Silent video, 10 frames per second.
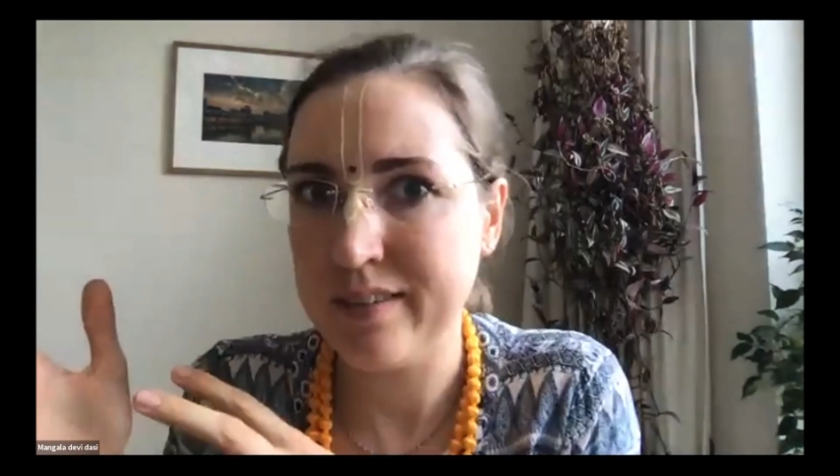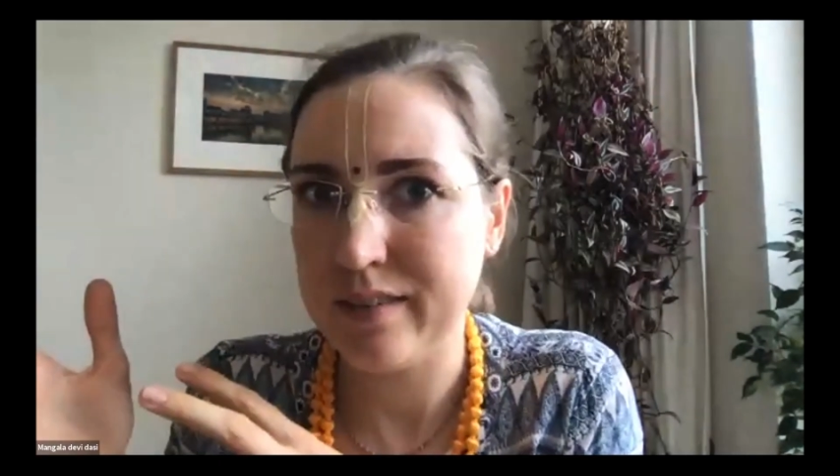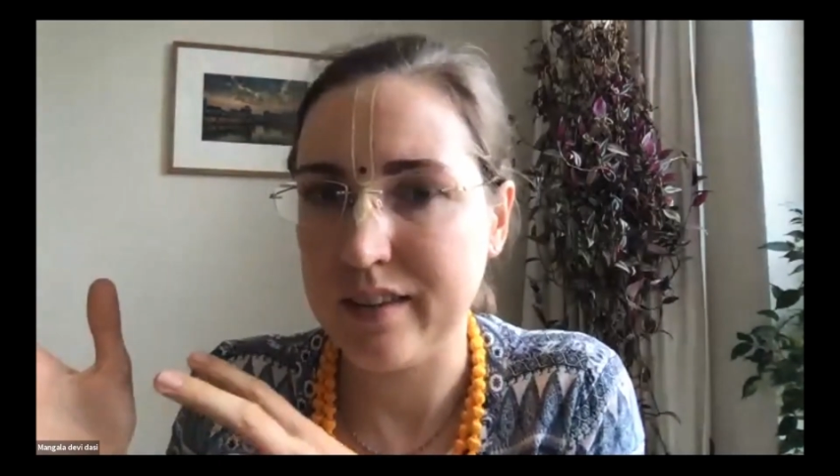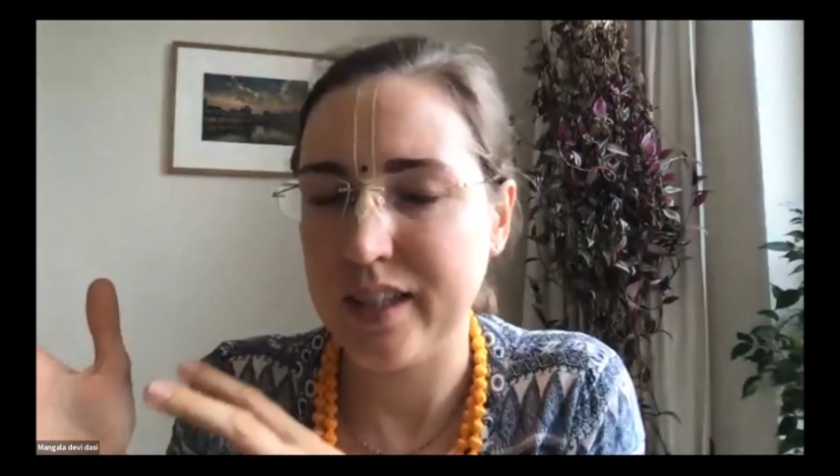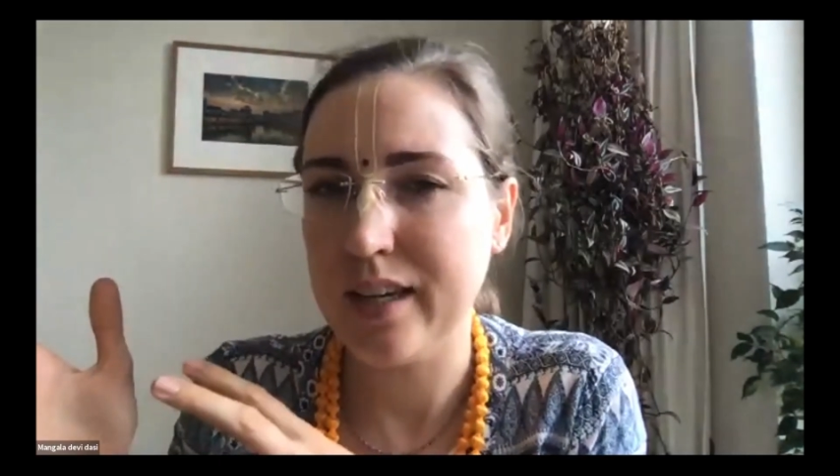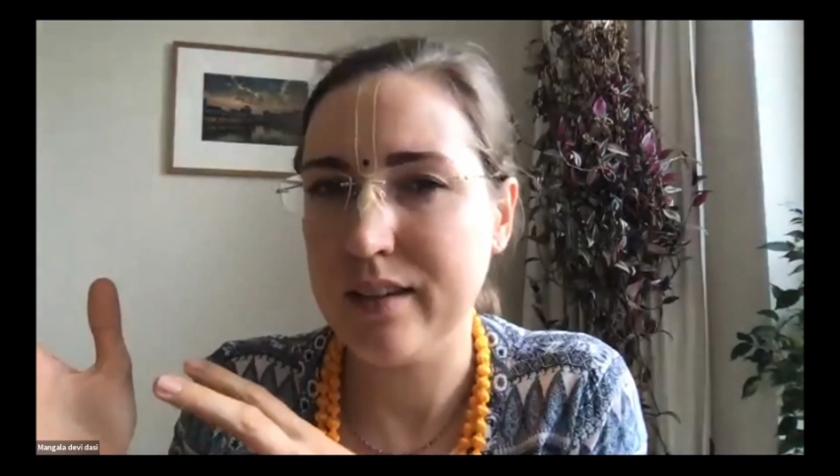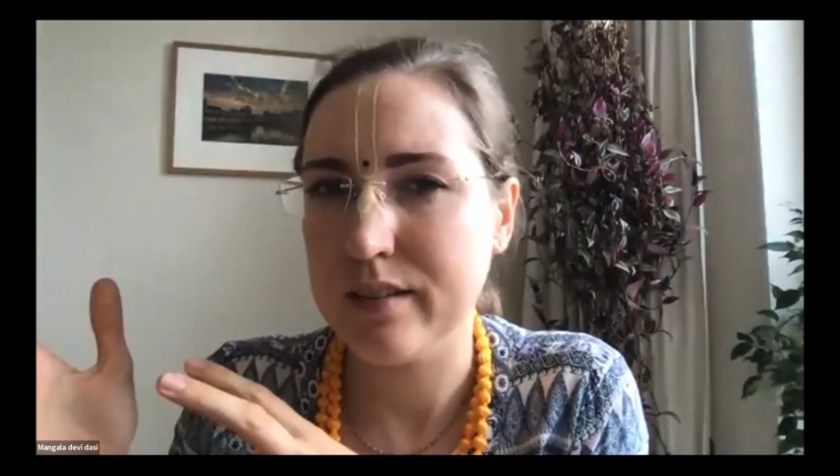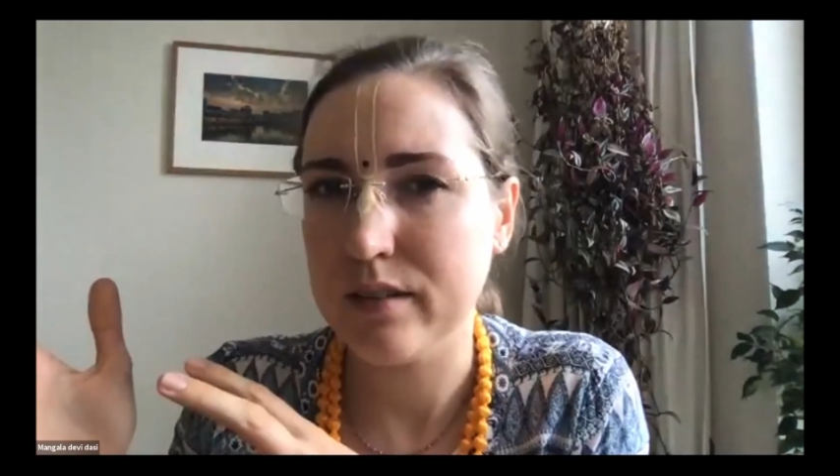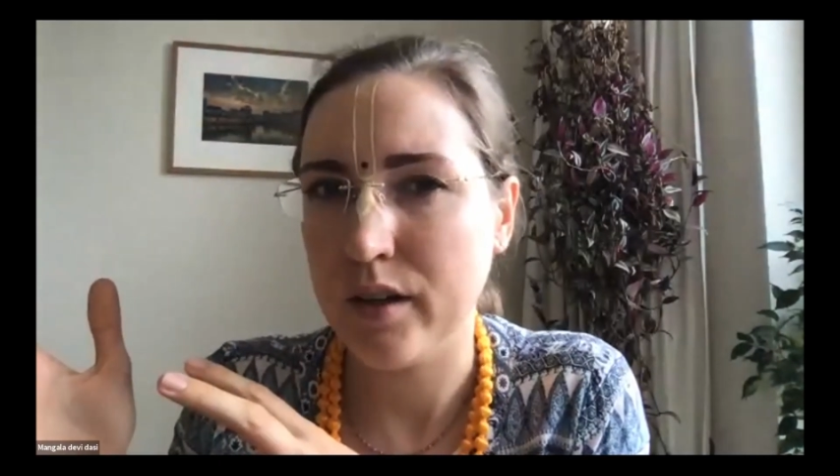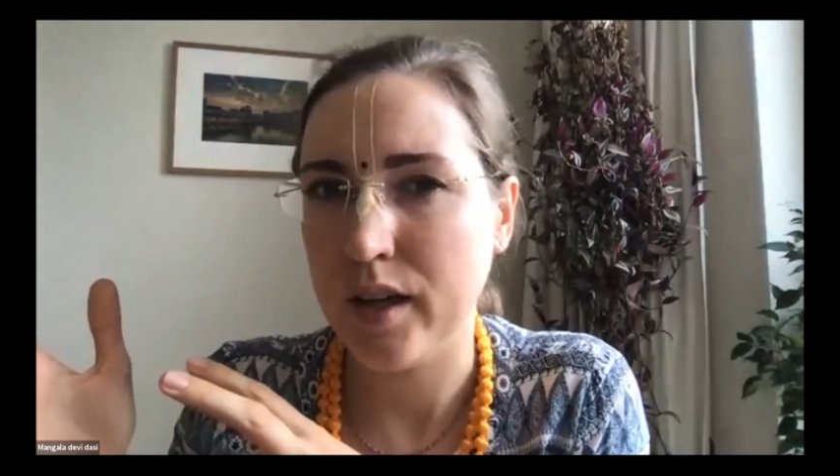that the Gita is
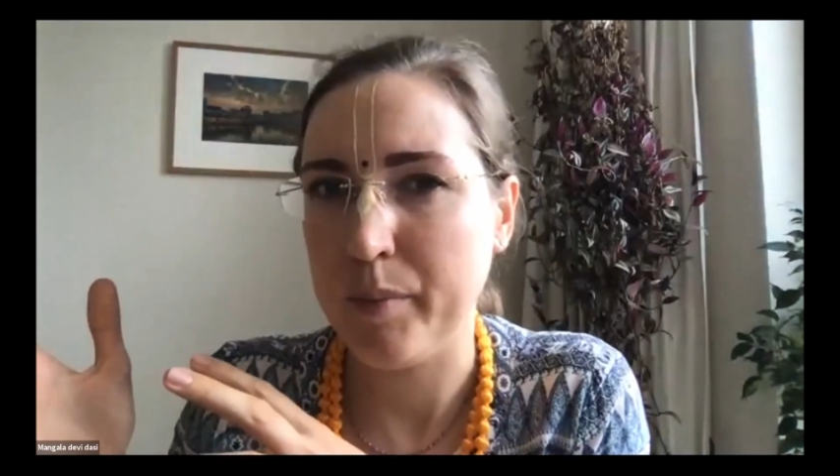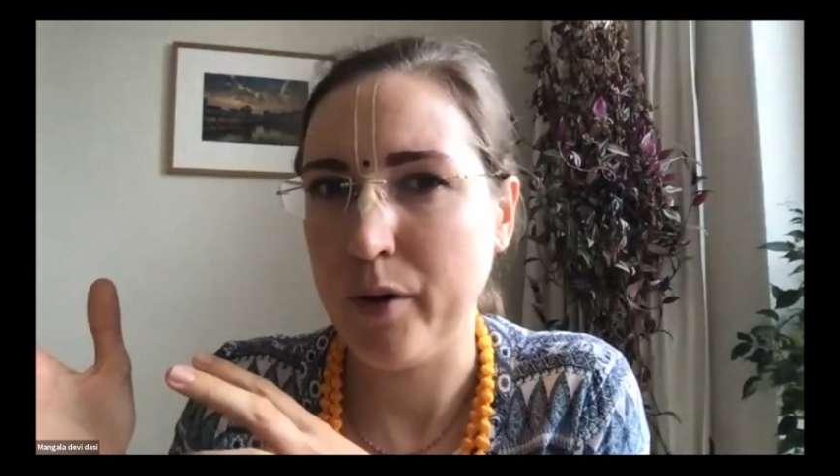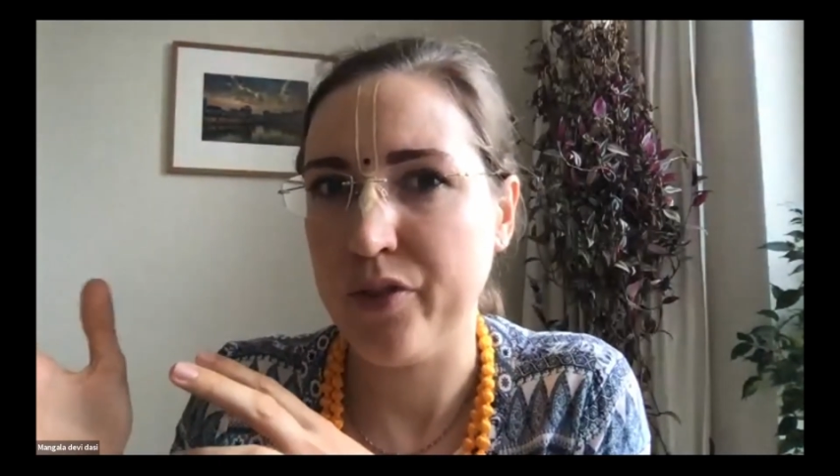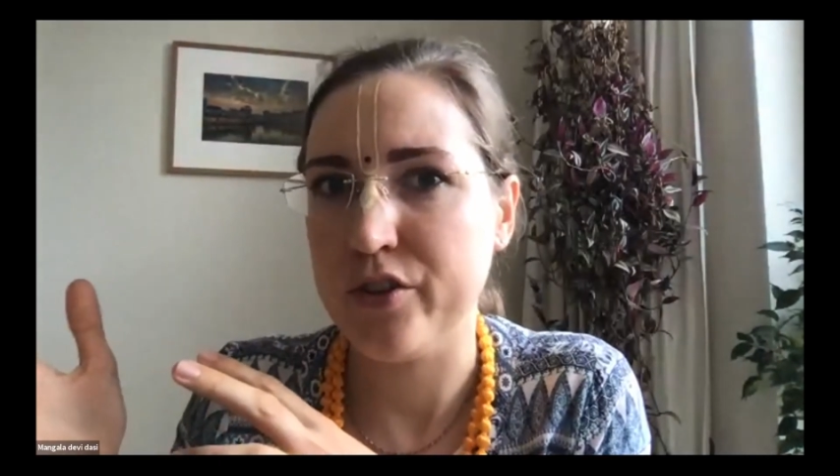talking about,